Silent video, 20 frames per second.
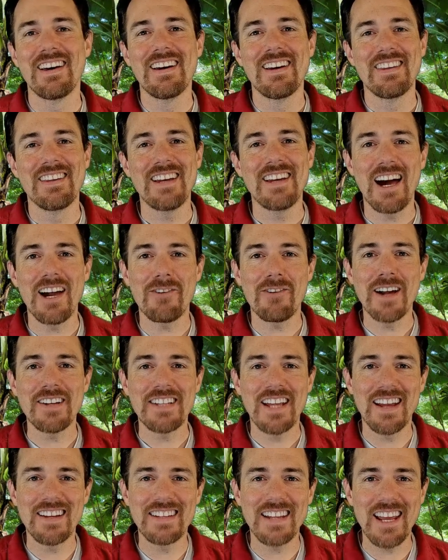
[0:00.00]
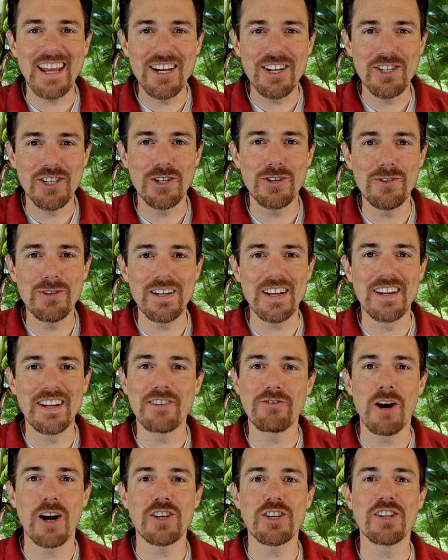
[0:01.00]
The IRS has issued
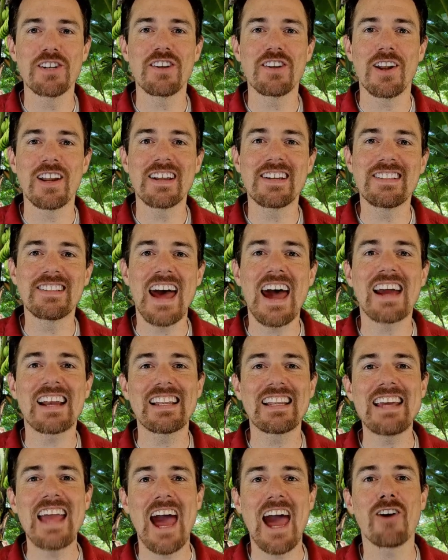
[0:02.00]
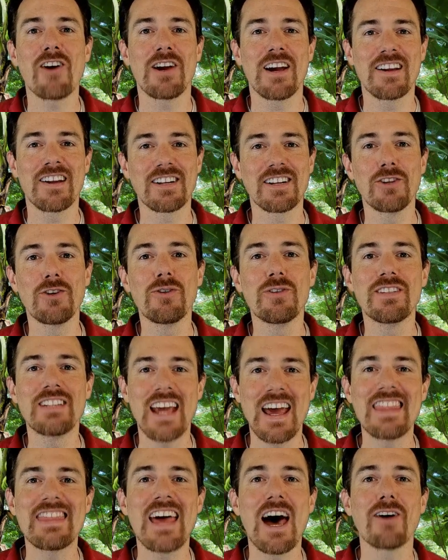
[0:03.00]
instructions on exactly how to exclude
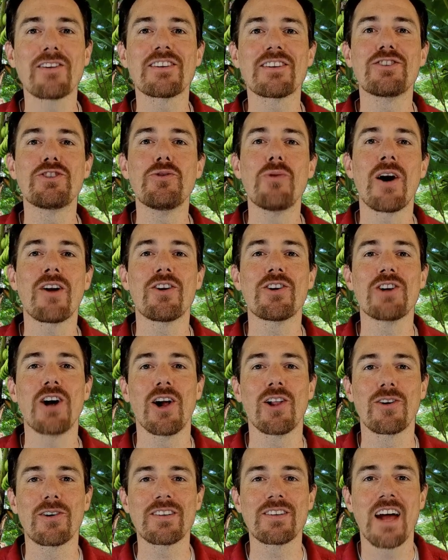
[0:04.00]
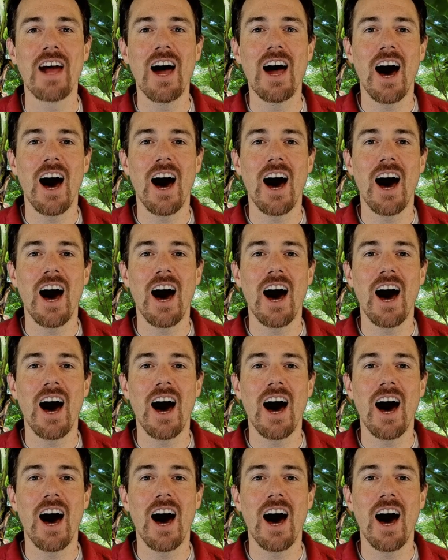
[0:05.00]
$10,200